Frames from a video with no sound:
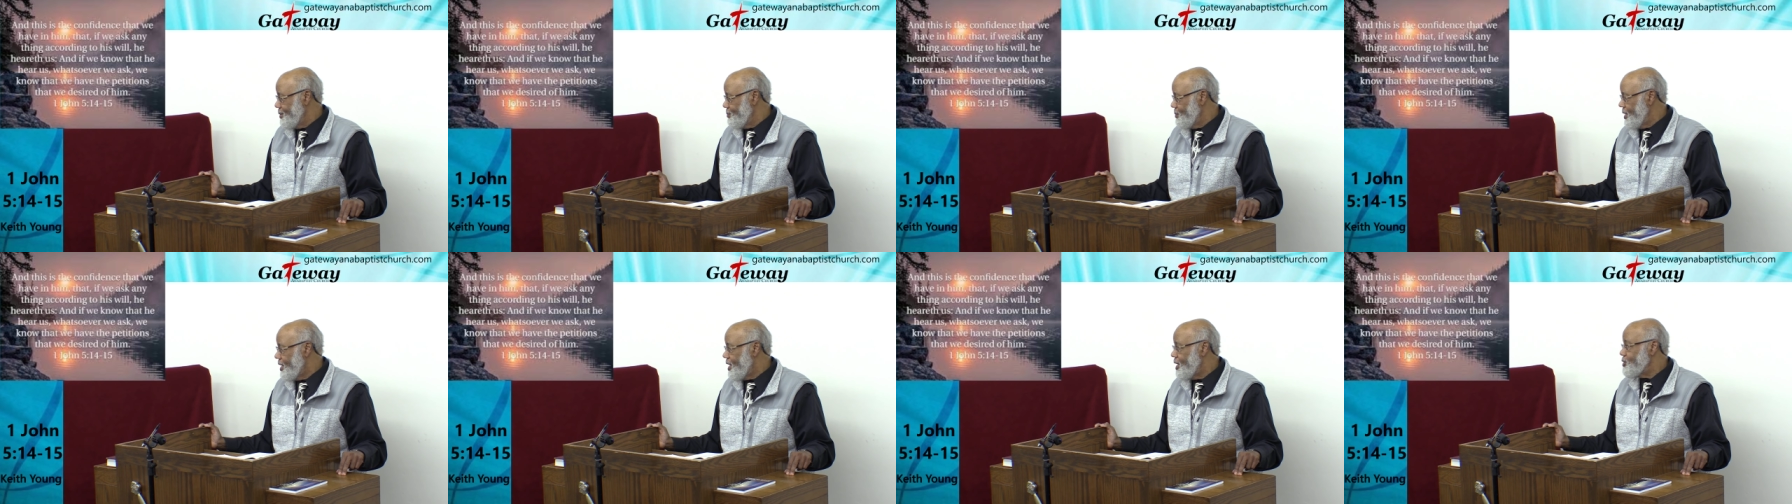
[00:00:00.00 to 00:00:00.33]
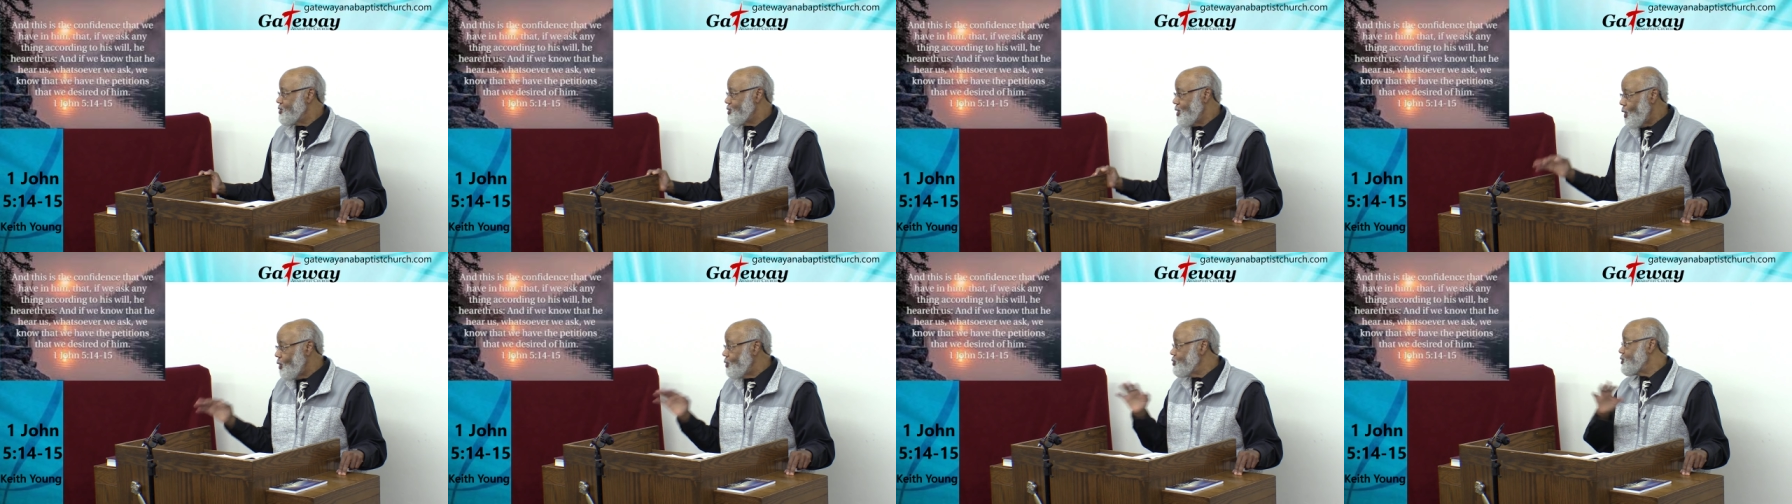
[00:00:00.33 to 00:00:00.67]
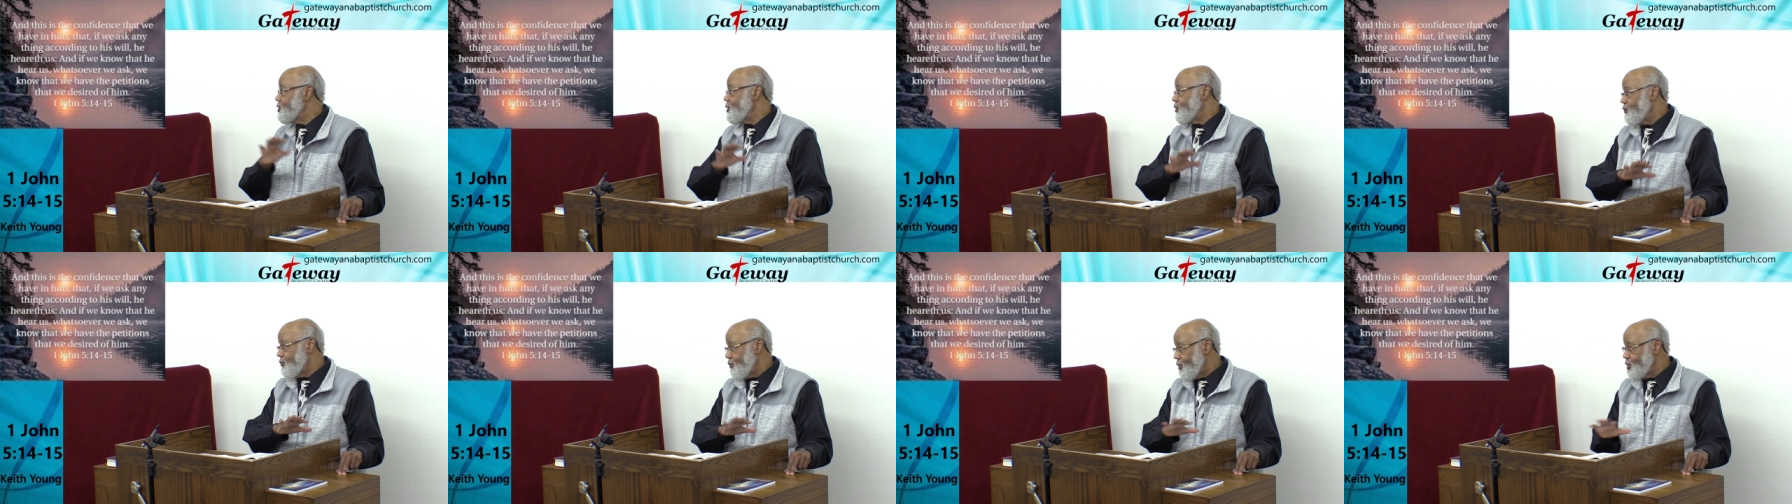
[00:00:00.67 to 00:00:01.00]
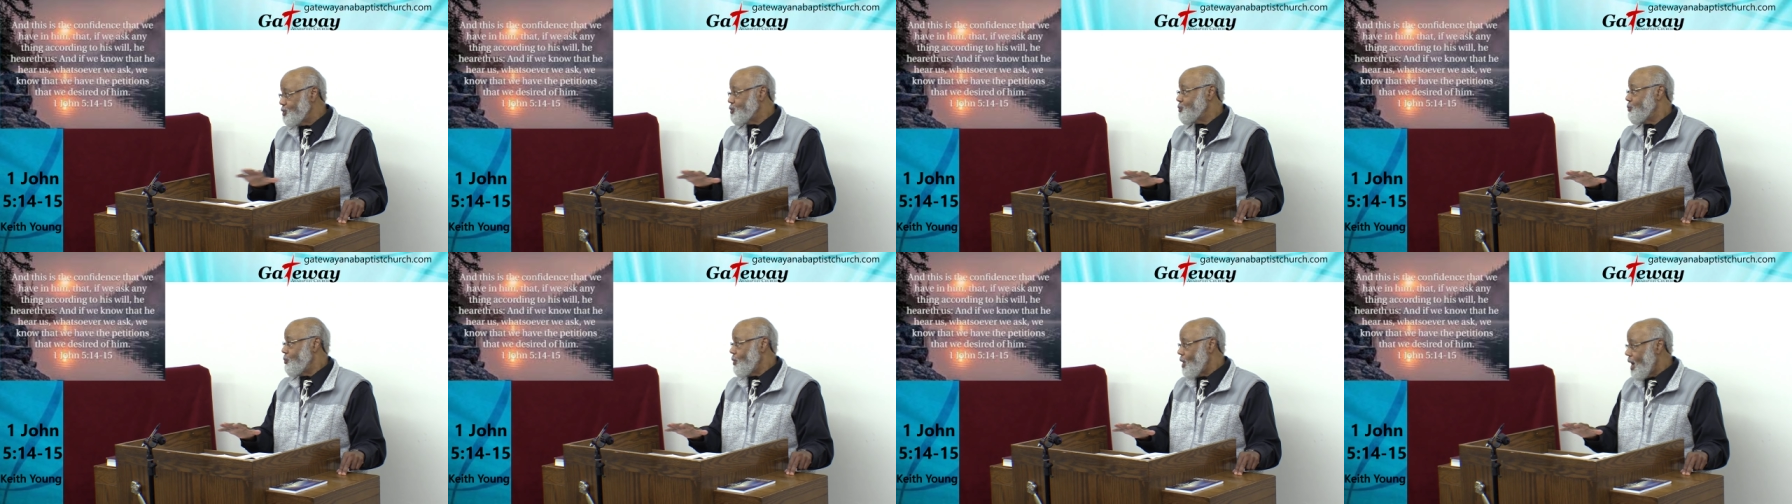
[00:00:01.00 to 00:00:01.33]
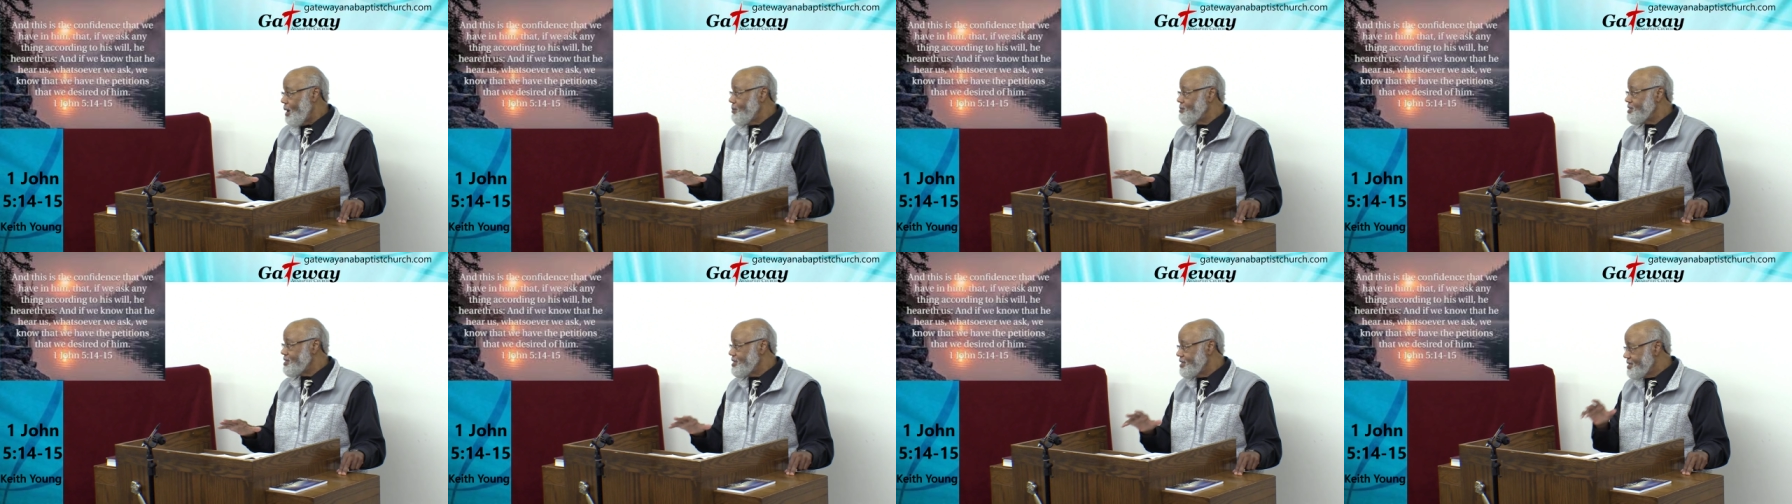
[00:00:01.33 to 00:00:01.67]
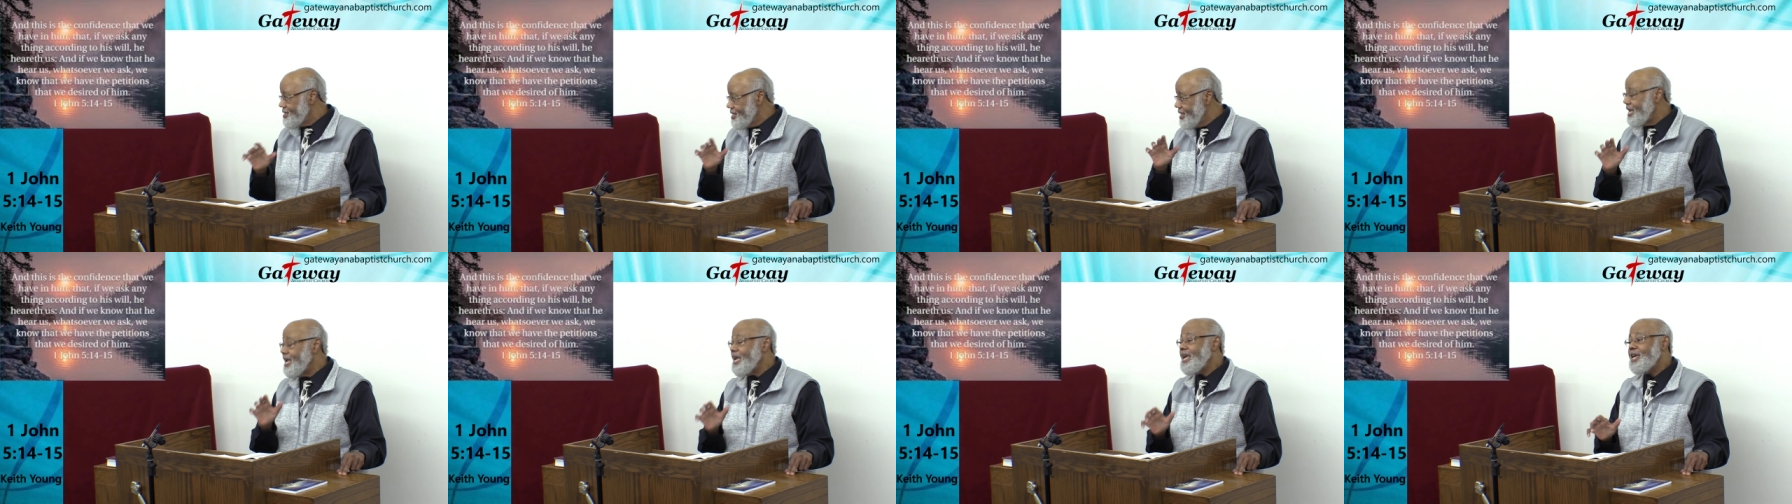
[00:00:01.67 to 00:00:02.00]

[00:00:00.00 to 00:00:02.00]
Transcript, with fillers: because those are the first promises